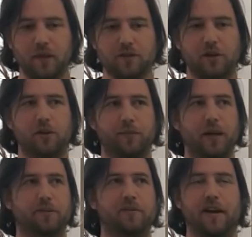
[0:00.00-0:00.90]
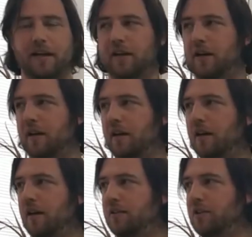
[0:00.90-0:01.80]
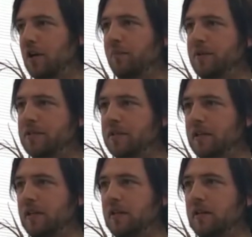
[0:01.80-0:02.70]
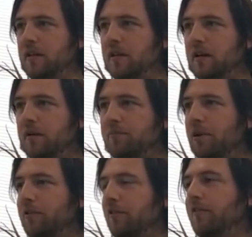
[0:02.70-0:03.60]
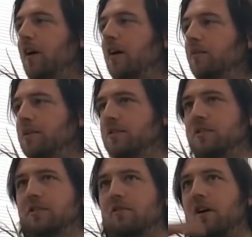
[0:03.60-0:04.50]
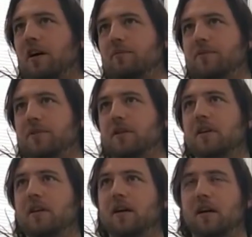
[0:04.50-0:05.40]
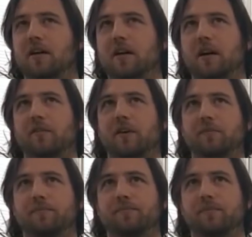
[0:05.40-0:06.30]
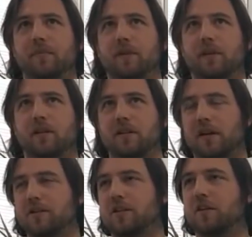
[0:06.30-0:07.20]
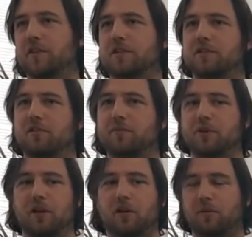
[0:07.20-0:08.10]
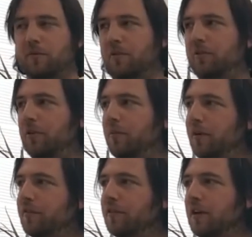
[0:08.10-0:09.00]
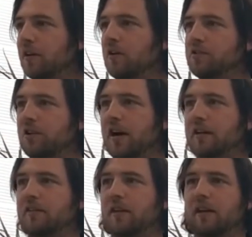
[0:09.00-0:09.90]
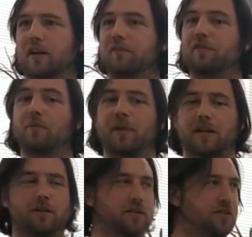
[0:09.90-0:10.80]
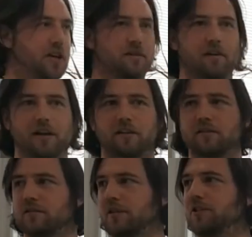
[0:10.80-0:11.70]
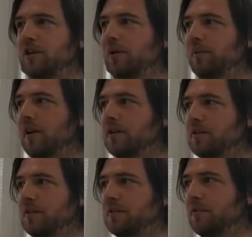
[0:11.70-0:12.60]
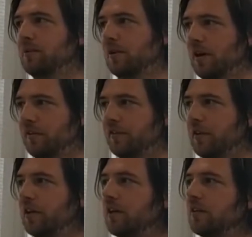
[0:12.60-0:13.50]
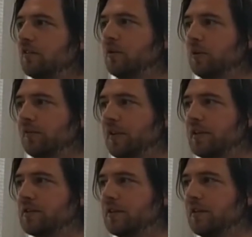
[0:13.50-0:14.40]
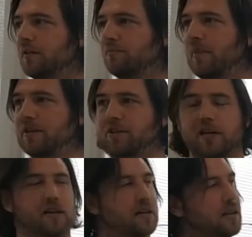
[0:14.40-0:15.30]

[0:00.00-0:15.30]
So you'll be able to take a GRPC proto file which describes kind of like a service description along with a protobuf contract, and from that you can generate C# classes that will kind of do all of this magic